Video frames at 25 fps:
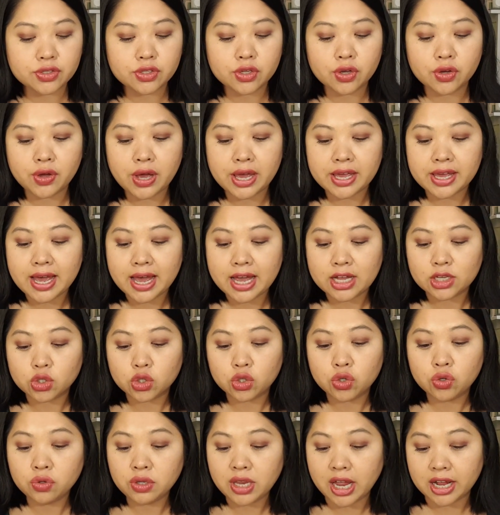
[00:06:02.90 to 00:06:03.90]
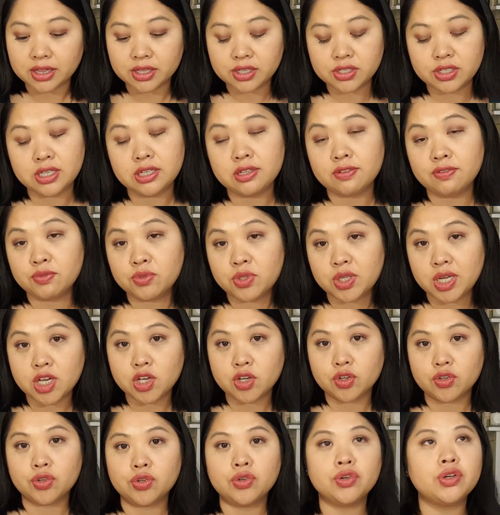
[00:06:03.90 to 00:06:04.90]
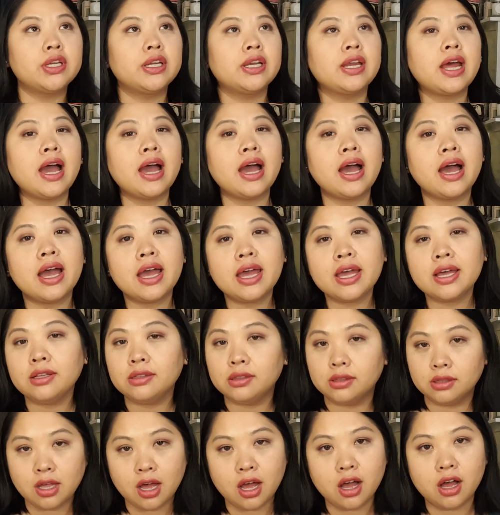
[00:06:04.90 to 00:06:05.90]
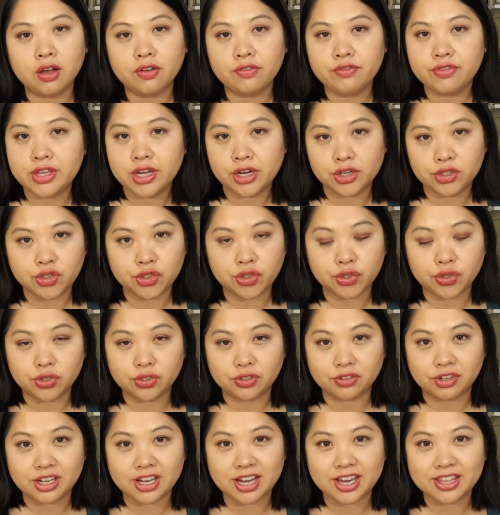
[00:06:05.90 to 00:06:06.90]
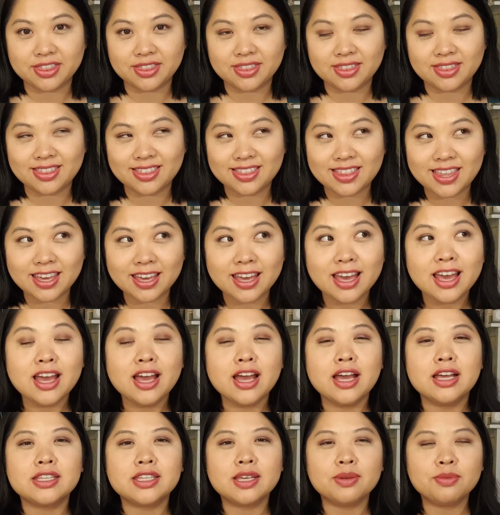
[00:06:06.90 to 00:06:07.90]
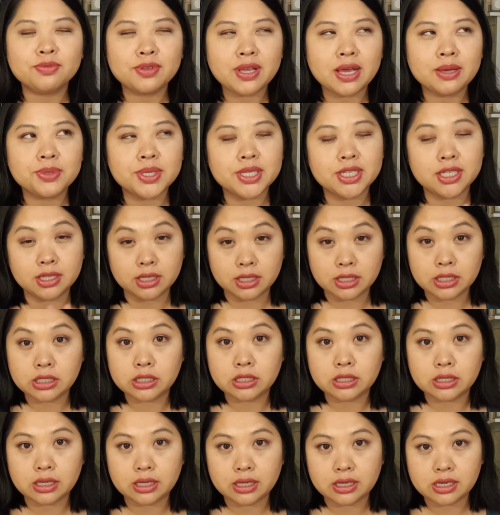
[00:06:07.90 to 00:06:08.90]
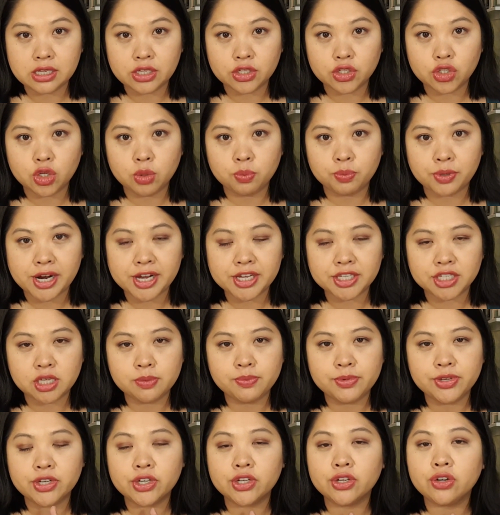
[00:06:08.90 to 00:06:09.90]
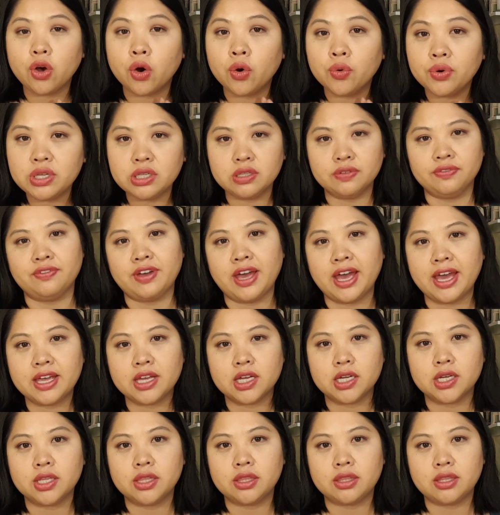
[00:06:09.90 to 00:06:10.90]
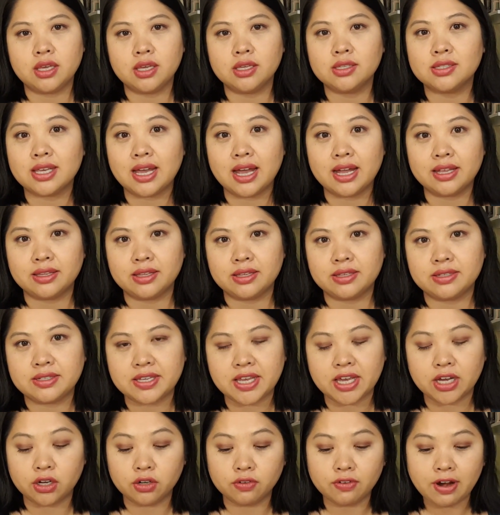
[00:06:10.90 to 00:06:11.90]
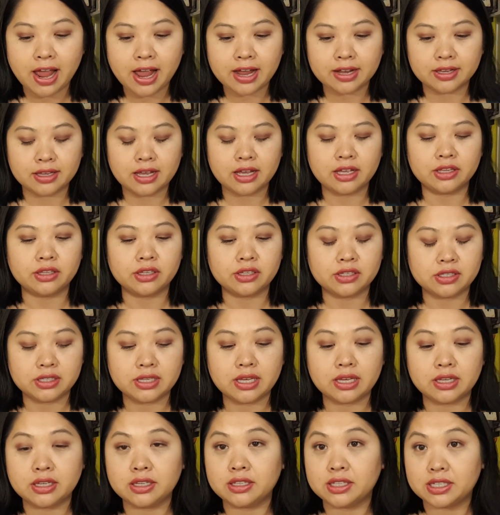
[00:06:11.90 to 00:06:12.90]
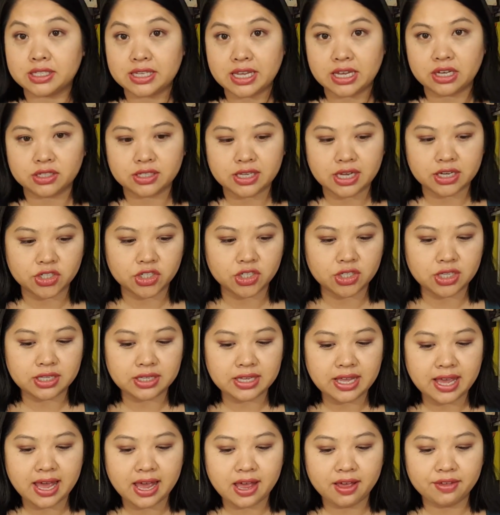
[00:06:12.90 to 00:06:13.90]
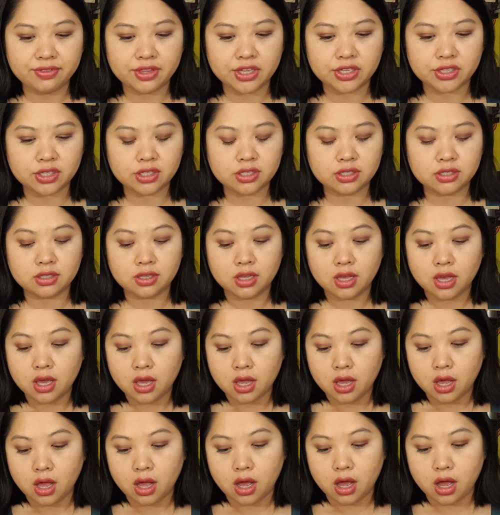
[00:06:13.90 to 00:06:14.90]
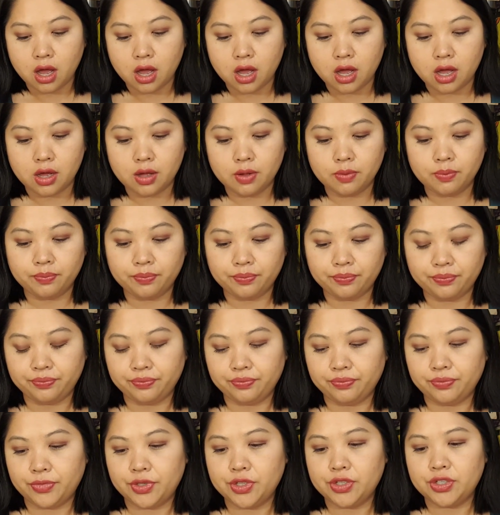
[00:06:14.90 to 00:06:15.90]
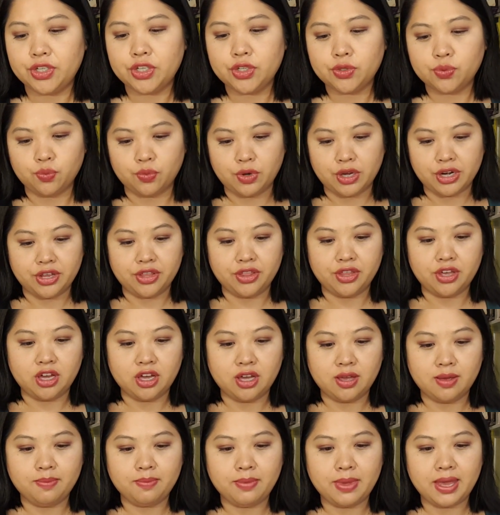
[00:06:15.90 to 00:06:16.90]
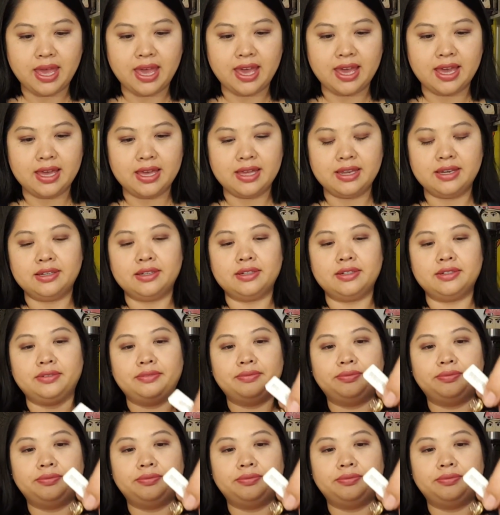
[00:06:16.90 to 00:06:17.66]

so I got two necklaces from J. Crew and I love their jewelry. I they sometimes it is it is too pricey but you could always find good things on the sale rack and the in the sale section that they have this is um, this is one of them, and